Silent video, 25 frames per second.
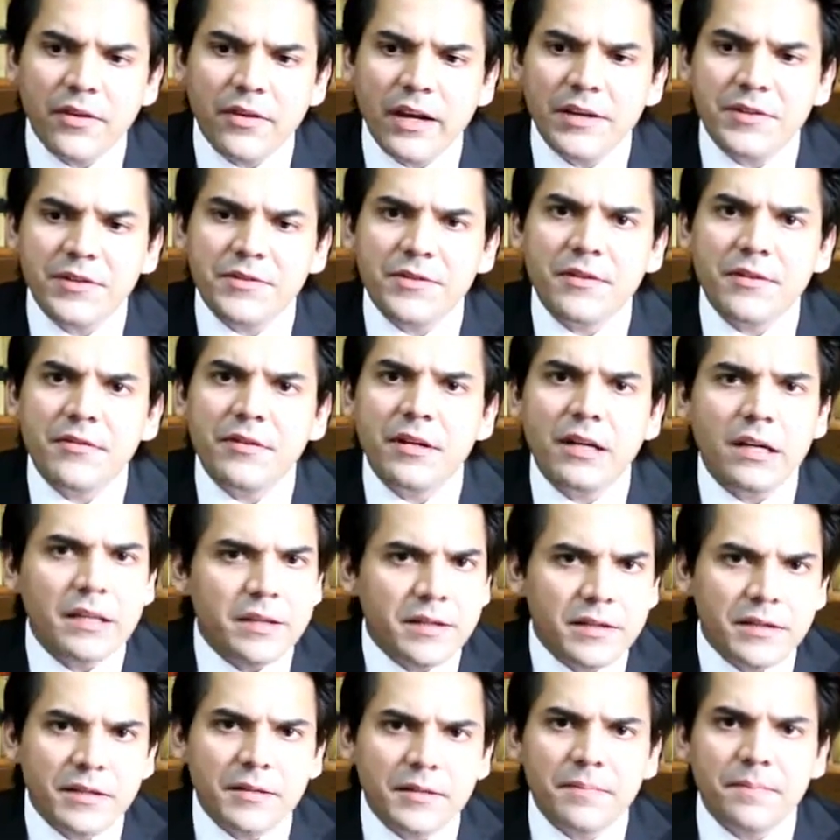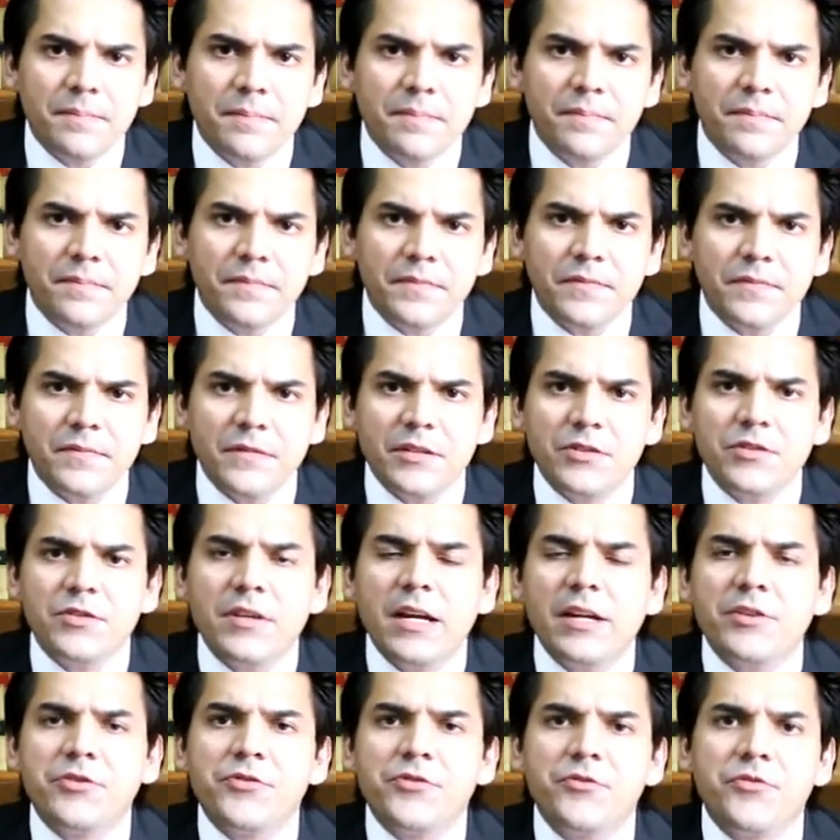of Rights, there were other
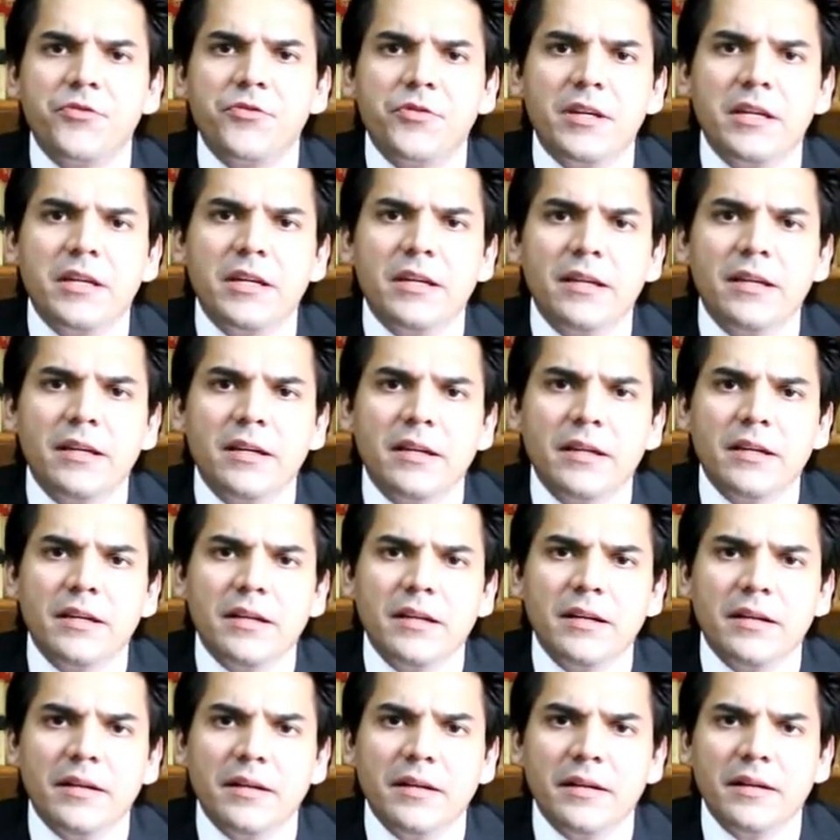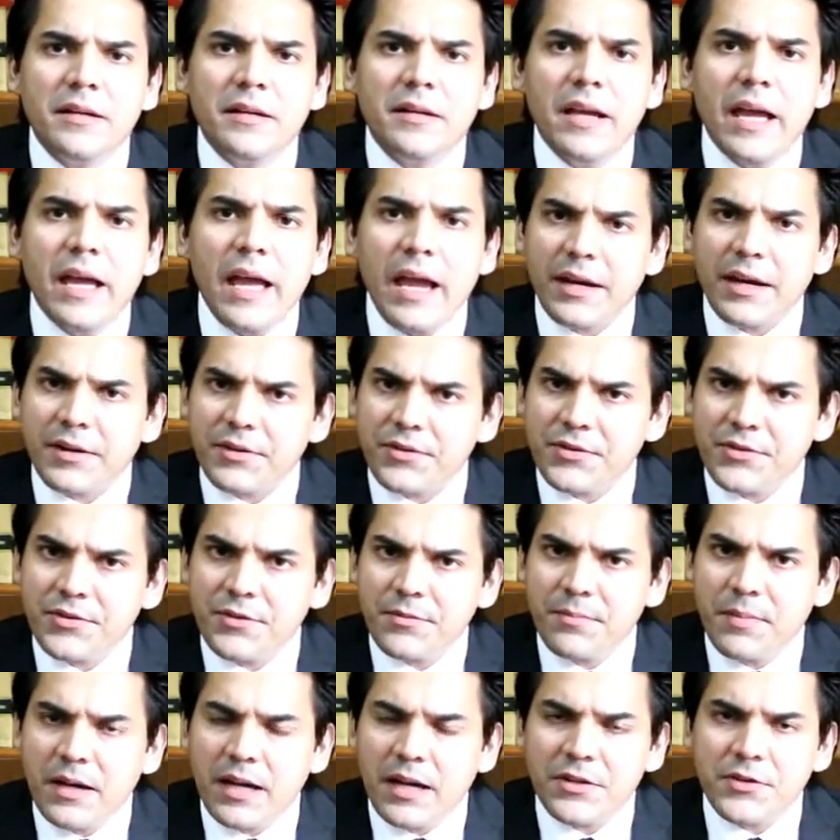statutory
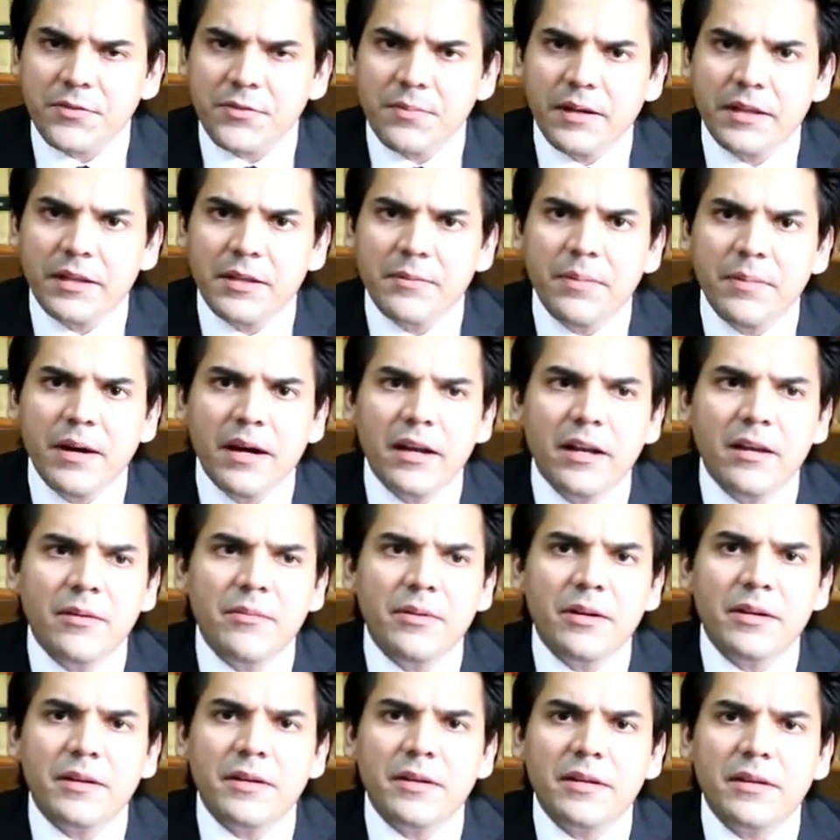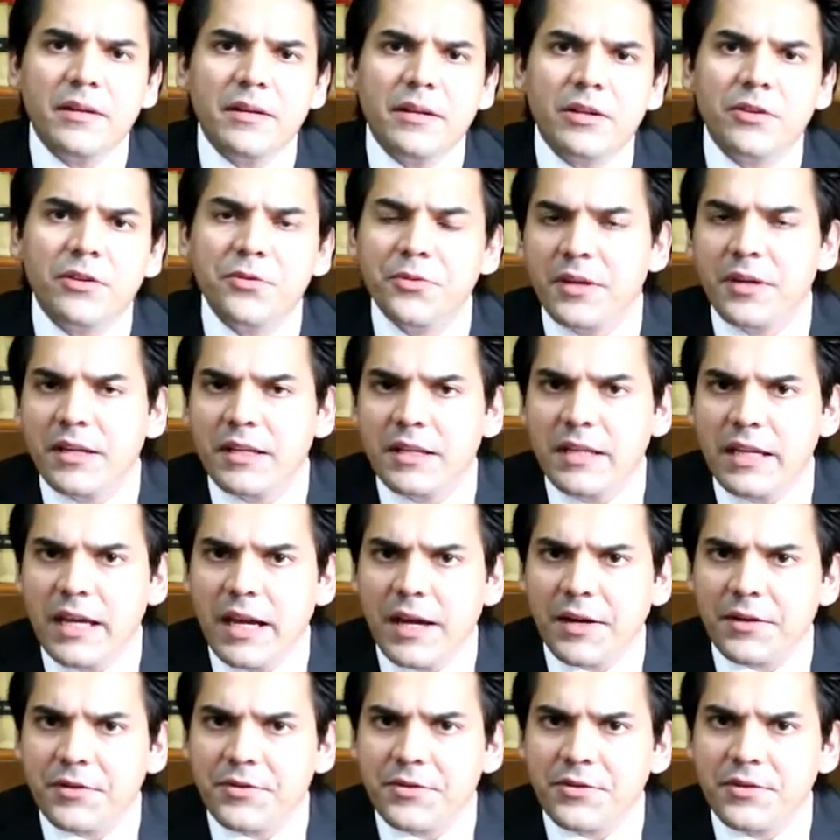acts passed by the Parliament, including
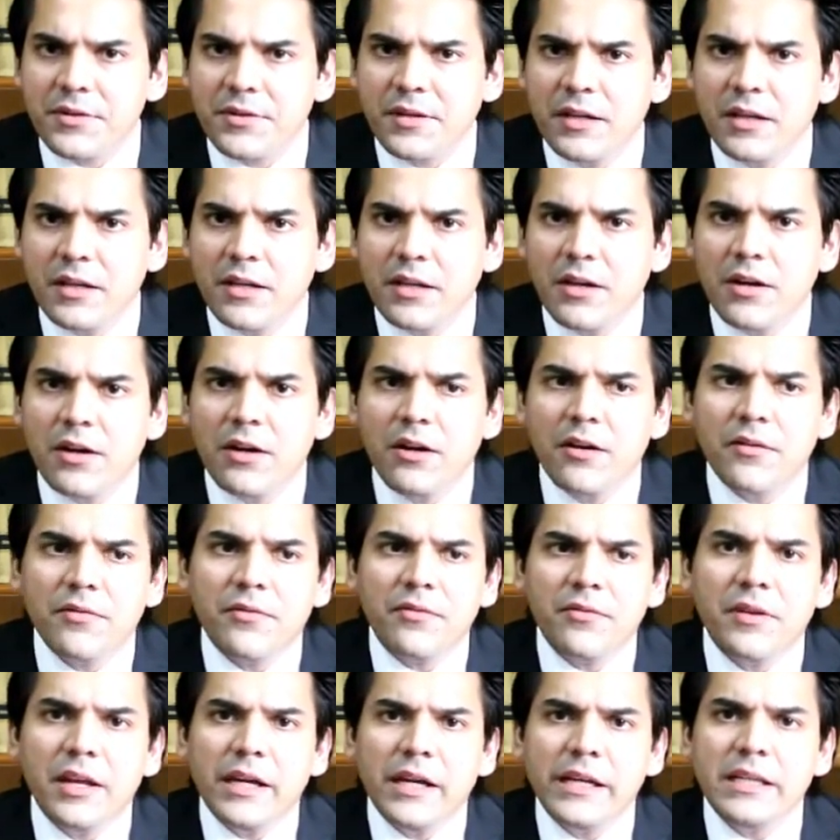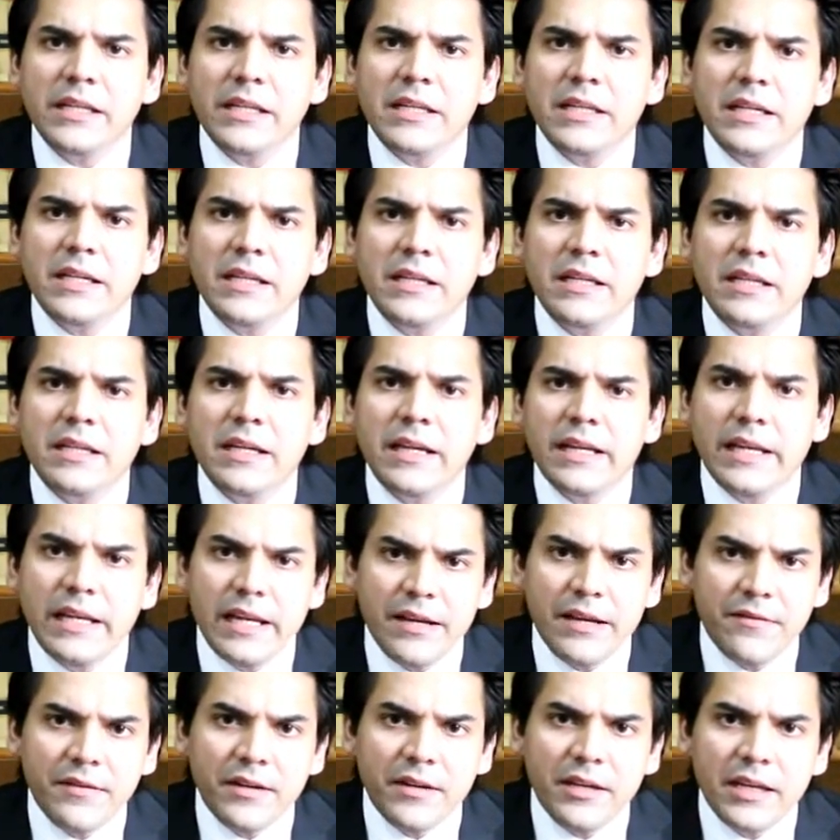the acts of
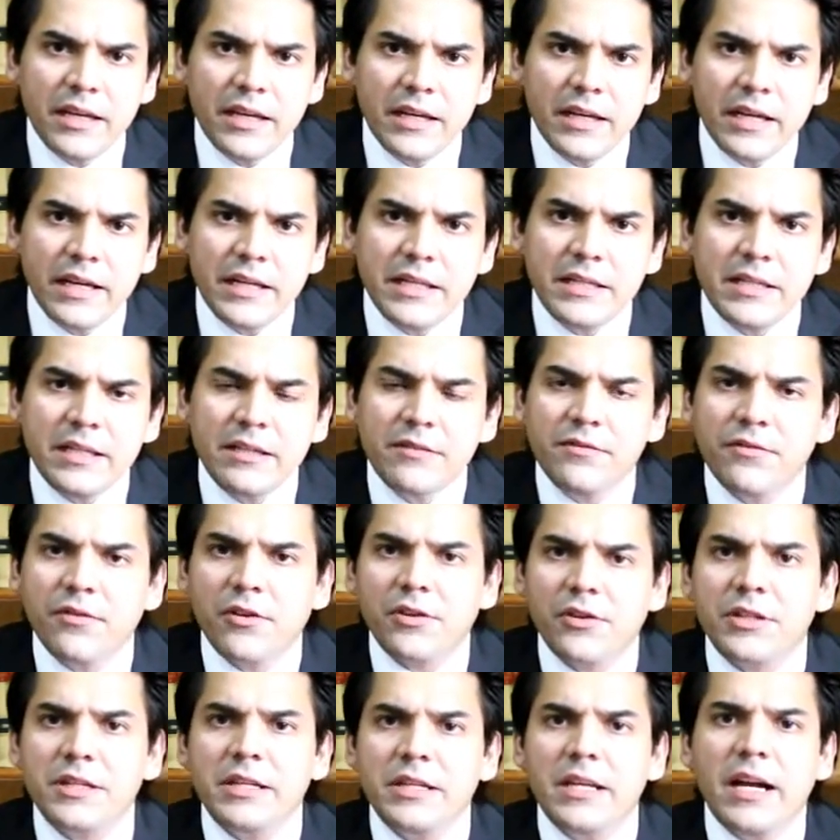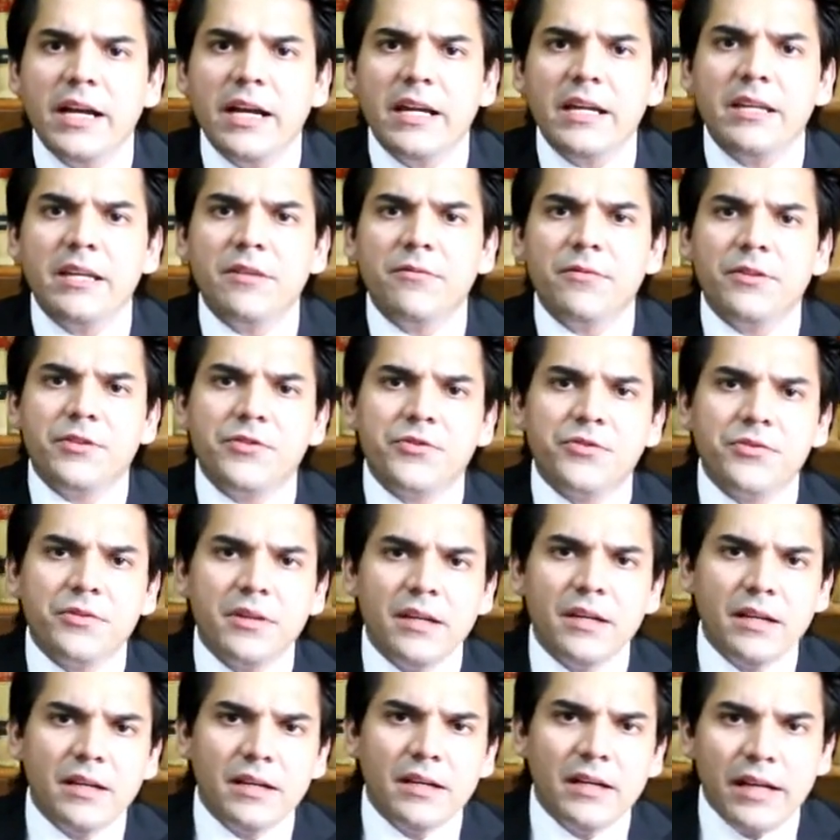1911 and 1949, which
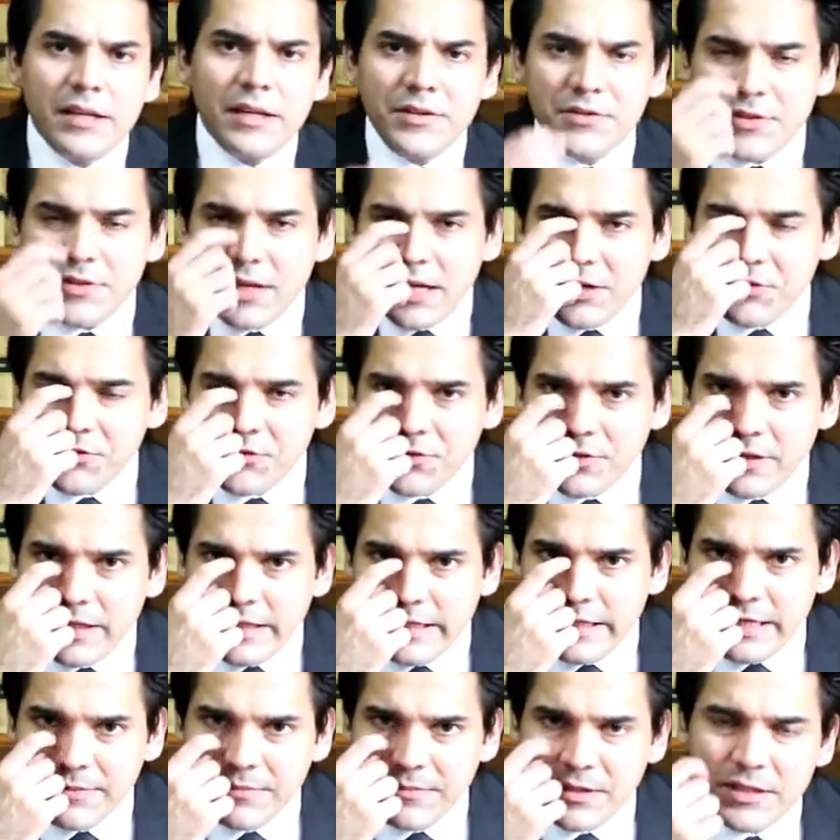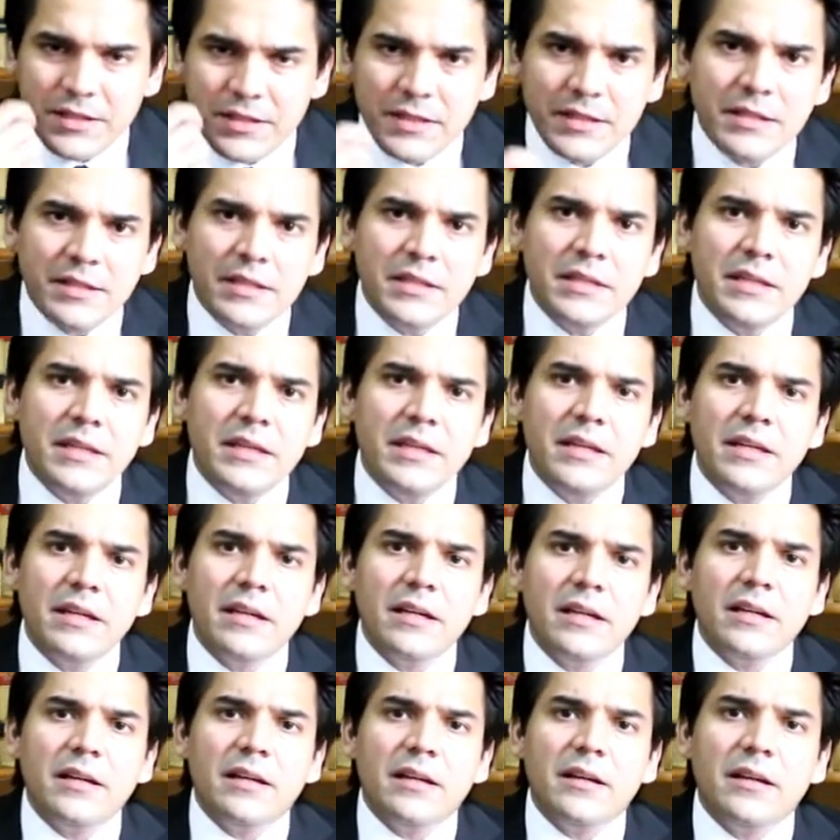essentially limited the